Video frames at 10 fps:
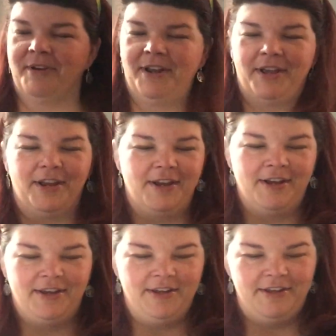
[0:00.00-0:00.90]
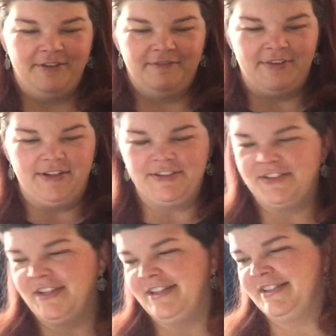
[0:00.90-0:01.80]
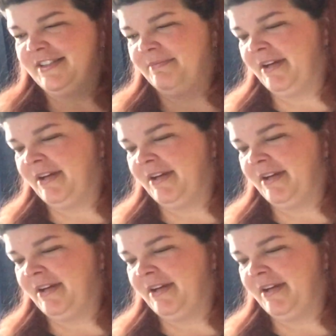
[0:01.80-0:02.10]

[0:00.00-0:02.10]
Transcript: when I finished this,